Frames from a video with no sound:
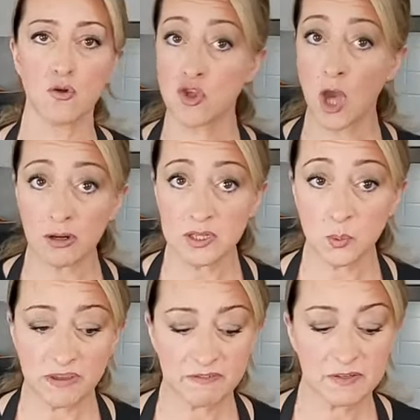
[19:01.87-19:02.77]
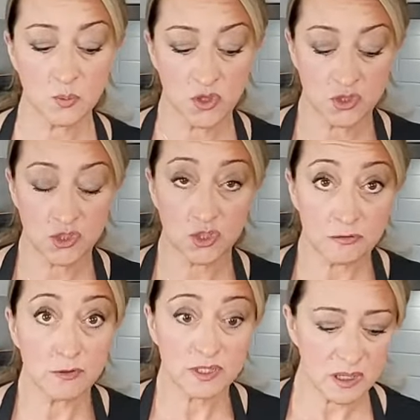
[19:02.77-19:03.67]
chocolate wafers, which is good
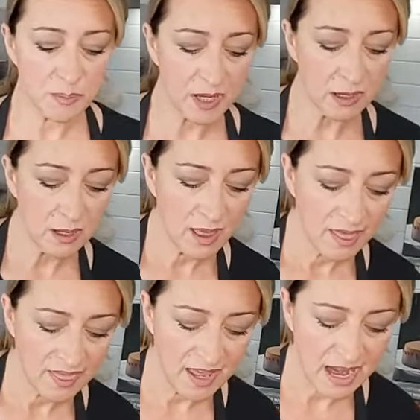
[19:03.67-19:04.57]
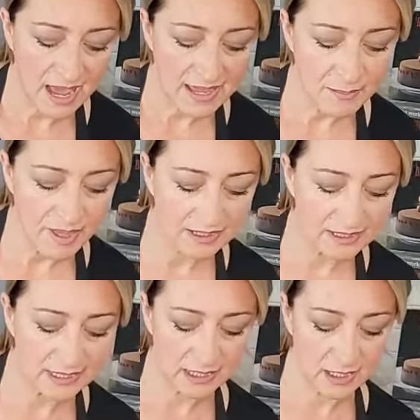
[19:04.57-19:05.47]
for dipping, that I am
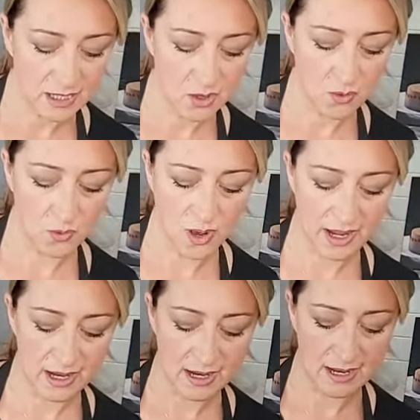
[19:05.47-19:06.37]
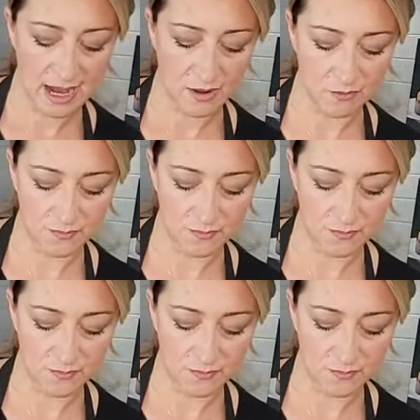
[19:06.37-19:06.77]
melting right now.